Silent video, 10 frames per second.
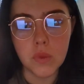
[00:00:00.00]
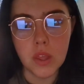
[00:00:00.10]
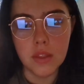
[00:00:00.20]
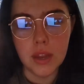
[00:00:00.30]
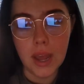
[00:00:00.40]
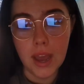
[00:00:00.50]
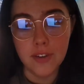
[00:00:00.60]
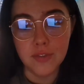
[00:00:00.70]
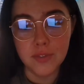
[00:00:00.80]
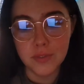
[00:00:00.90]
then I have
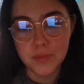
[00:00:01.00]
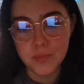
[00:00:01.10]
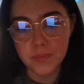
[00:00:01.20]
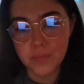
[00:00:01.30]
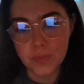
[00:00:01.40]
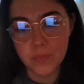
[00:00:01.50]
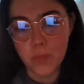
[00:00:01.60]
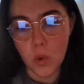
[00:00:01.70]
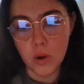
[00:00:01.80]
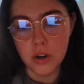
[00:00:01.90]

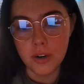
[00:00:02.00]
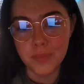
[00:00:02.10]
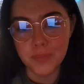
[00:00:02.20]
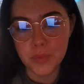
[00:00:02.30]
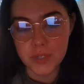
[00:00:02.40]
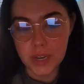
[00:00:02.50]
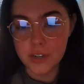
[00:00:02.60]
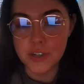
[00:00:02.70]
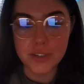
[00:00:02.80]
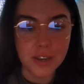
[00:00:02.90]
more
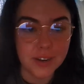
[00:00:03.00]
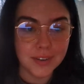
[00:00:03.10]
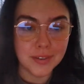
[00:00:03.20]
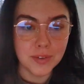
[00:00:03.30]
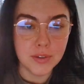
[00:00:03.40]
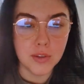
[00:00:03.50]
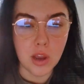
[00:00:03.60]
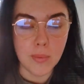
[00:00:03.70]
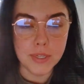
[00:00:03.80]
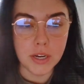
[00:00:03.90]
percentages and
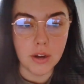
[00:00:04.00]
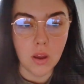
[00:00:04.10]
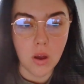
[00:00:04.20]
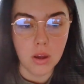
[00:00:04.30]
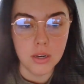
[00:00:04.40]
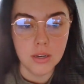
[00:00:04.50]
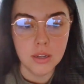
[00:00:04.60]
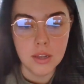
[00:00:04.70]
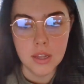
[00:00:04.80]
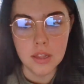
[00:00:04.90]
commentary on
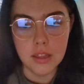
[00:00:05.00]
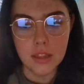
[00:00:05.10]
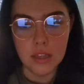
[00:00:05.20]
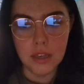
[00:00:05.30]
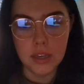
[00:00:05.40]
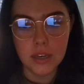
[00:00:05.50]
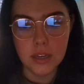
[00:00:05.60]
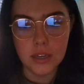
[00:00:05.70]
the